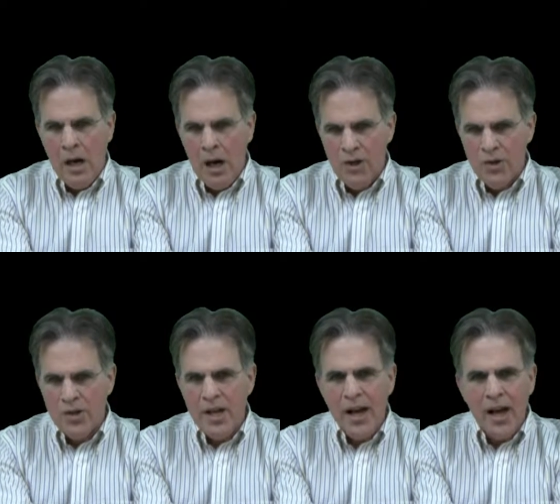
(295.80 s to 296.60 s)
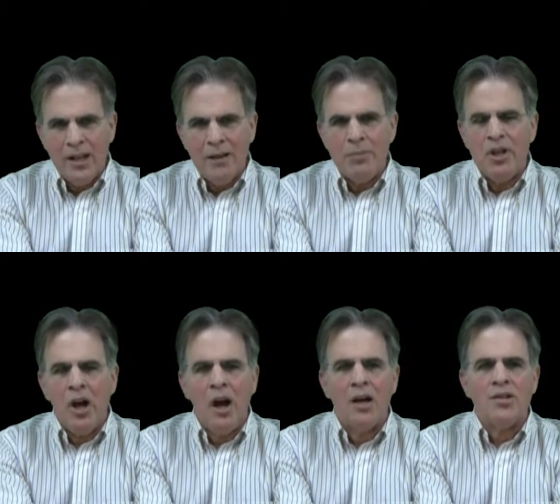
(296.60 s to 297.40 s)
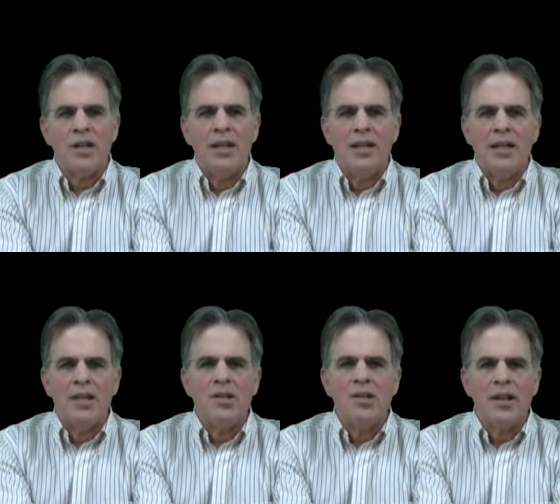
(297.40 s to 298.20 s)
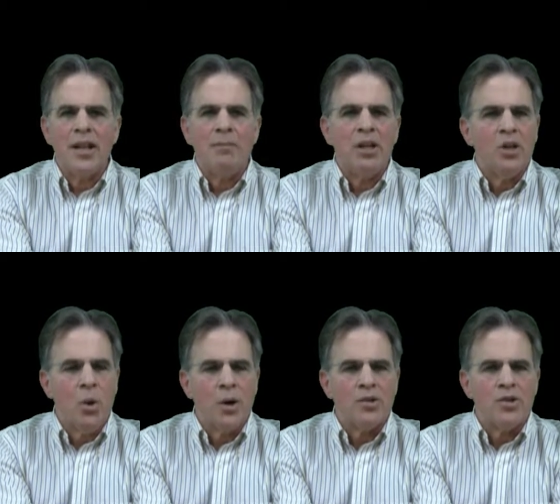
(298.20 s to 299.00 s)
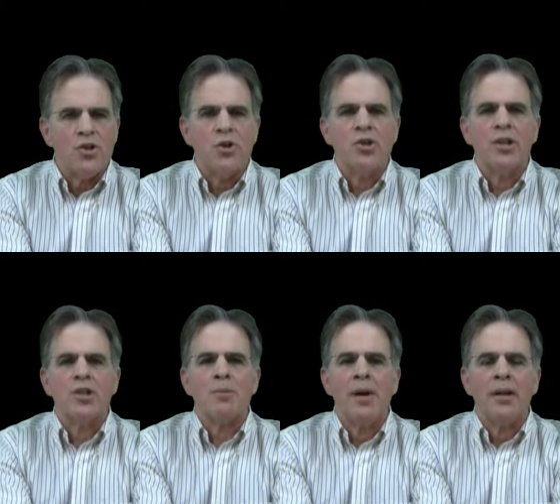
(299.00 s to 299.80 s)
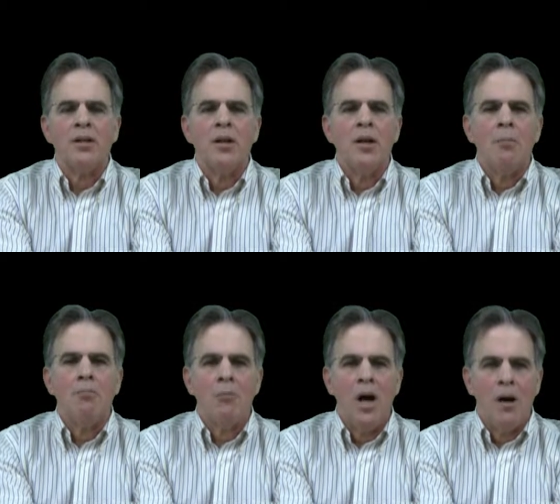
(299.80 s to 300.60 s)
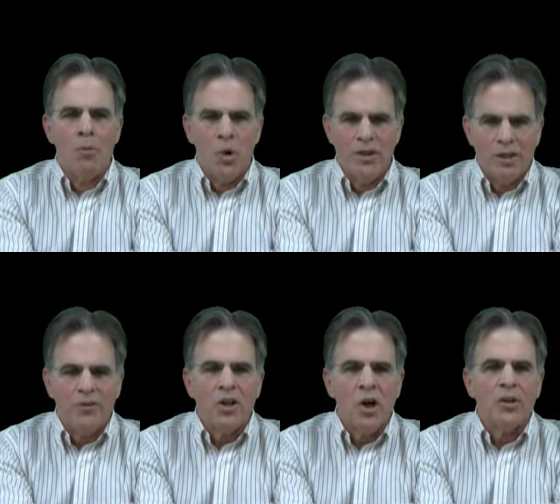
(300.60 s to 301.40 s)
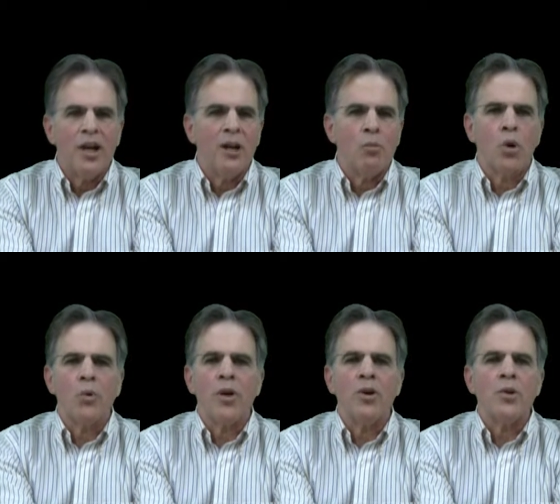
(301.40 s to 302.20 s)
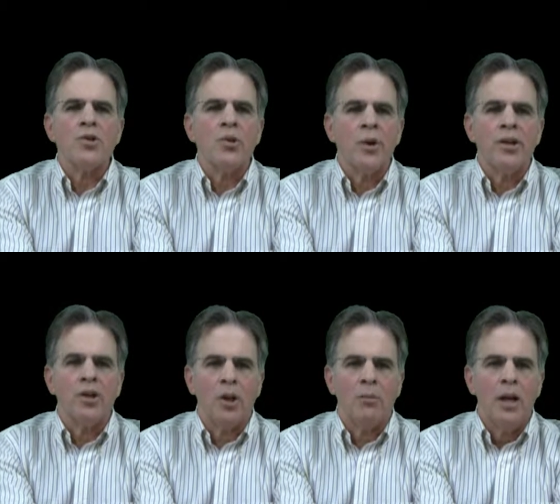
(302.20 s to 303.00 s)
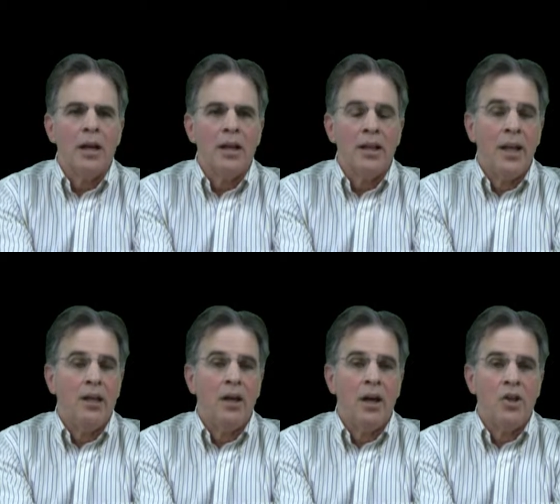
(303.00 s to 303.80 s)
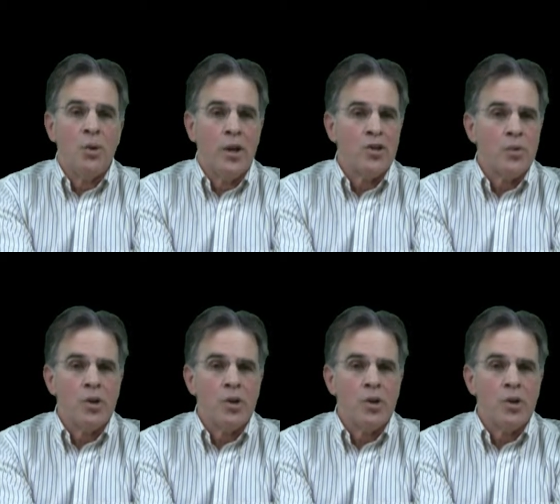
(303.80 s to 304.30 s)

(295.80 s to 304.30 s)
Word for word: Understand that because it is an AP course, you should expect a more difficult and more rigorous curriculum than US